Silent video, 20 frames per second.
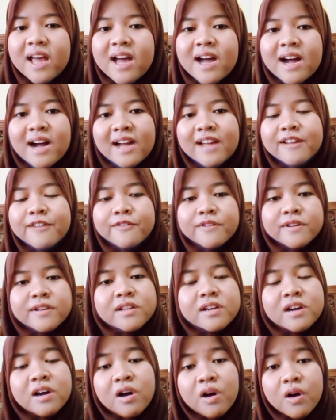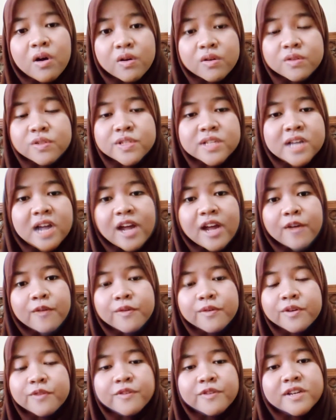I rode a horse, I
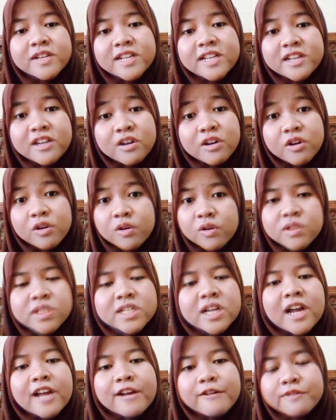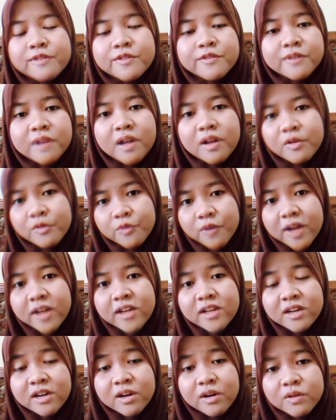were riding a horse, I would ride a
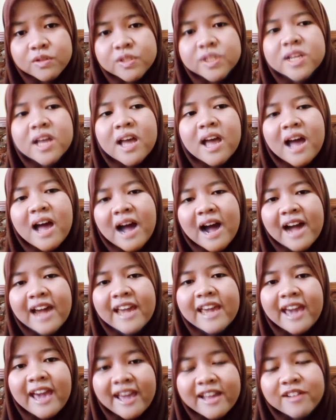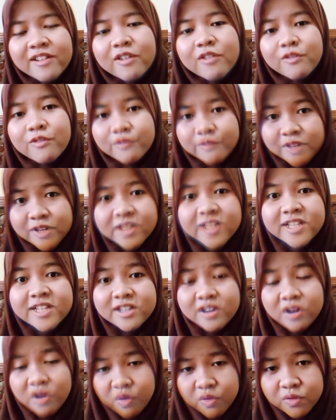horse, I had ridden a
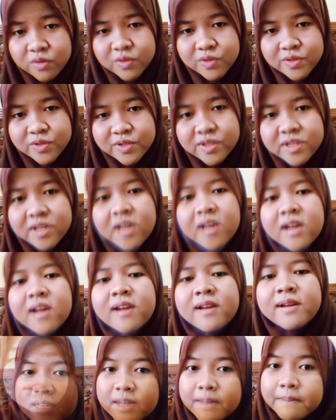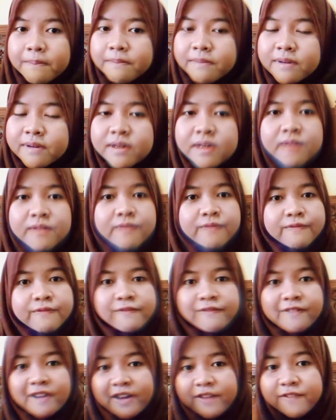horse. Number
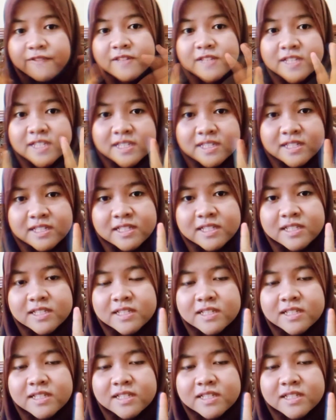15.